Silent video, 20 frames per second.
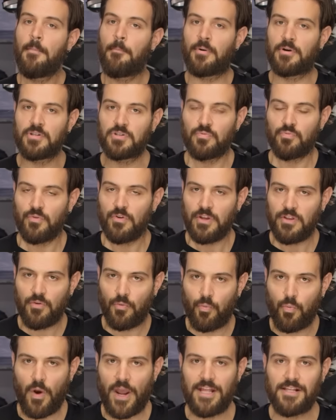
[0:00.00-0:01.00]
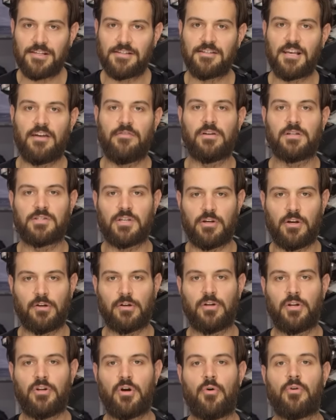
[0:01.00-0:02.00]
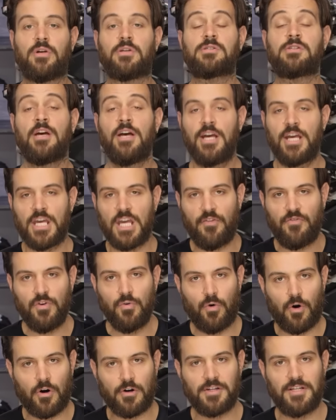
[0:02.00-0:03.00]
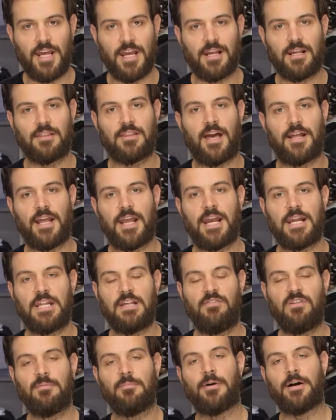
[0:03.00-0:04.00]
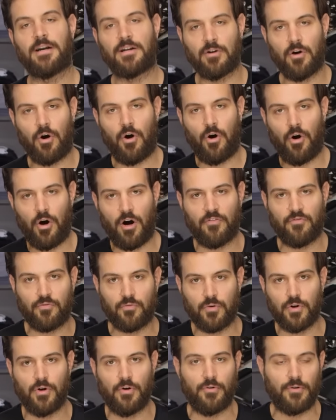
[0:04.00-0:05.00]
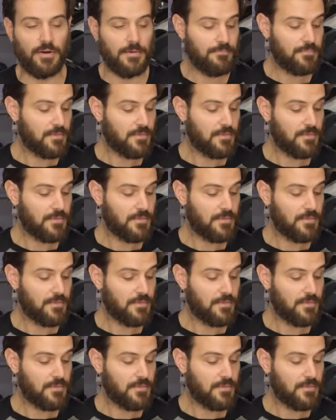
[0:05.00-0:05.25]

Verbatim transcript: but it's really the weight savings that you're going to notice if you are taking that A D V bike off-road.